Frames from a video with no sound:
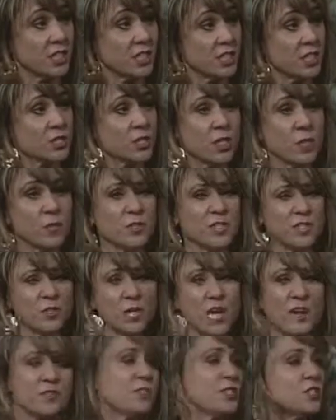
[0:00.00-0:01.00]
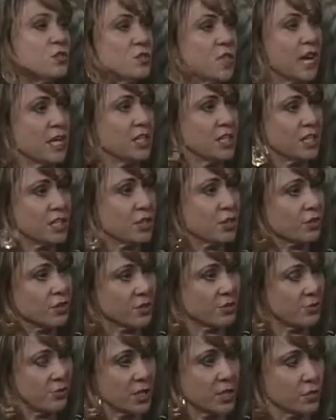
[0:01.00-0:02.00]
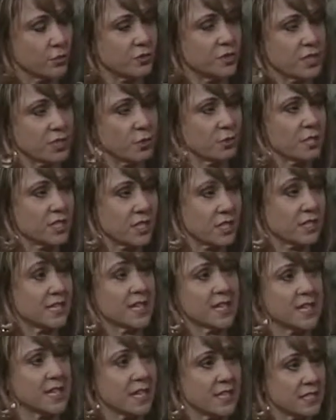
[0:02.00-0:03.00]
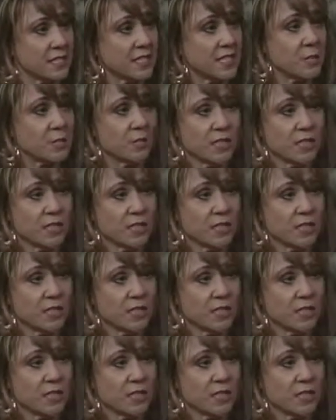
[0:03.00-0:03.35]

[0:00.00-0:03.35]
Okay. So they would still have to do that year in the field in order to get that ASC,